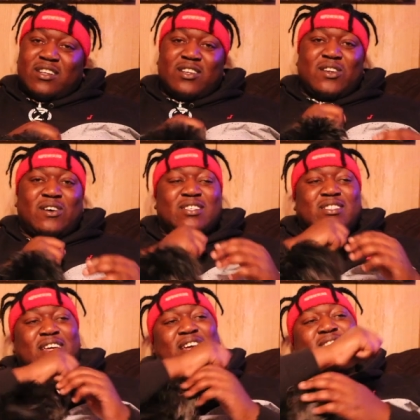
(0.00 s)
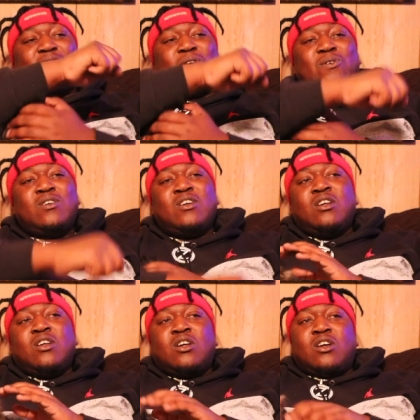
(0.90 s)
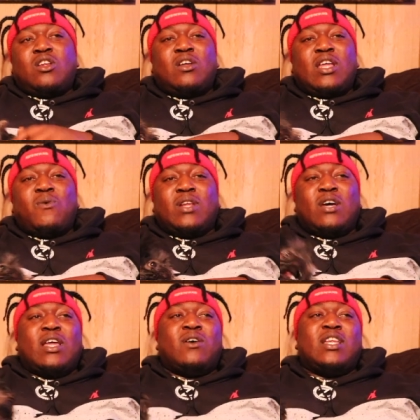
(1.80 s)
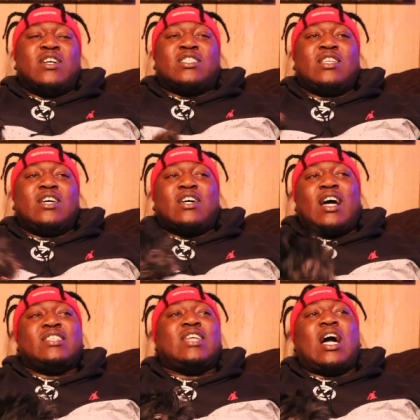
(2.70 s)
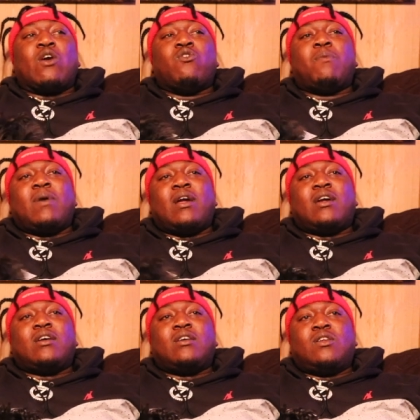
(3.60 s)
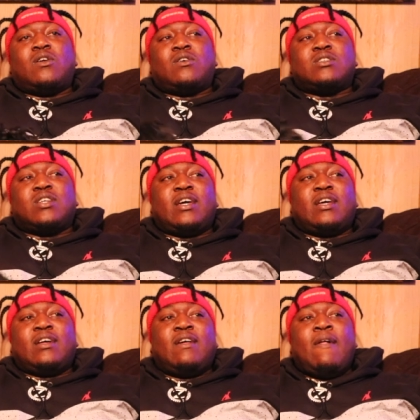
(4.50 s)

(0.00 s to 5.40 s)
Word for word: Yeah. You know what I'm saying? So, you know, they they they they the kind of shit I grew up in. You know what I'm saying?